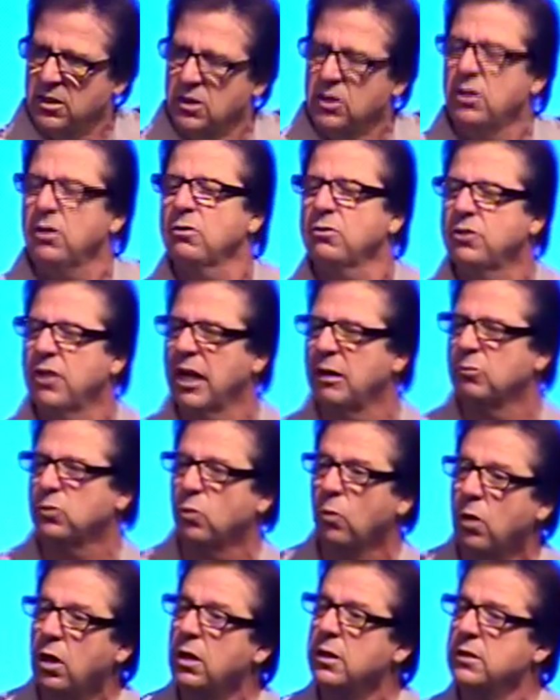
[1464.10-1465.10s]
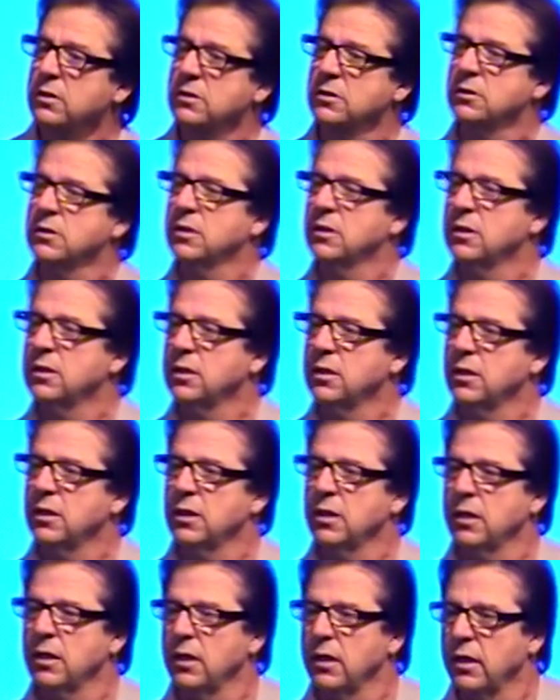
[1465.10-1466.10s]
You know, James 1,
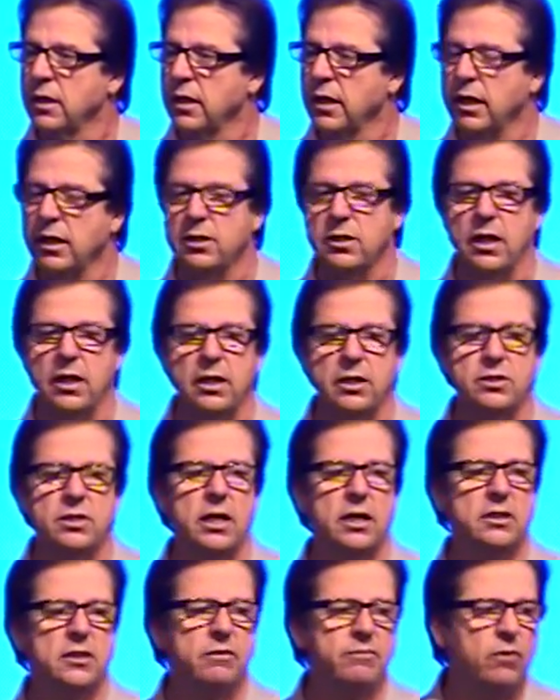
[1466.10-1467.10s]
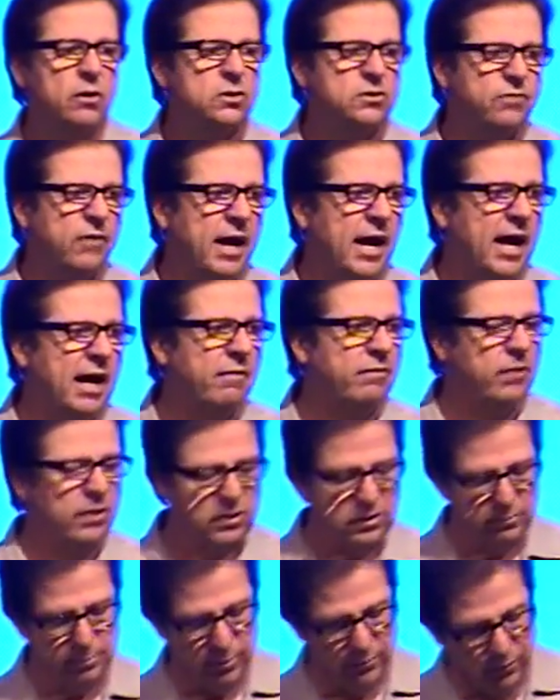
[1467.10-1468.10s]
and it says in verse 5,
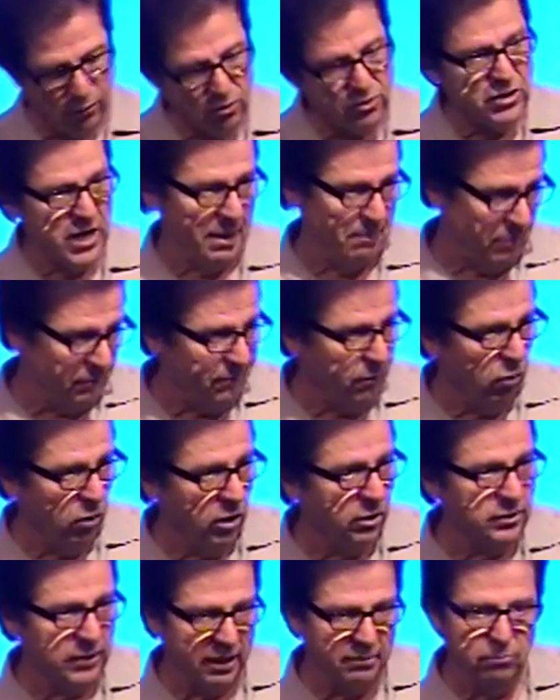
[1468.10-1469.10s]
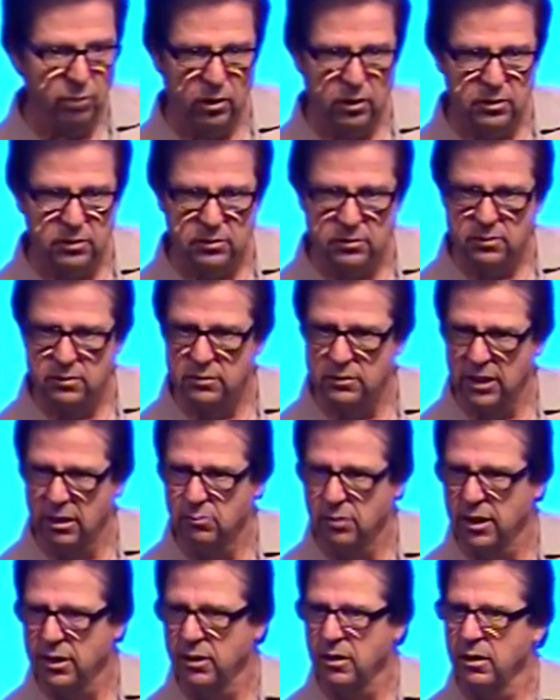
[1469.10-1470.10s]
this is before chapter 4, same book, same
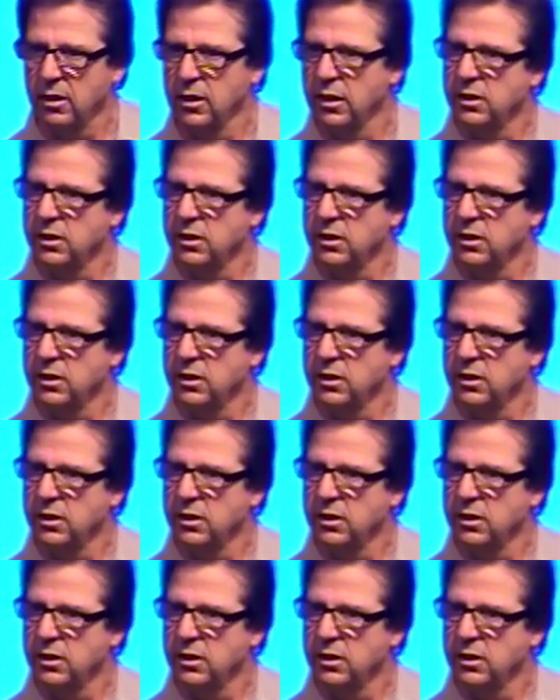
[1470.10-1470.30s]
letter.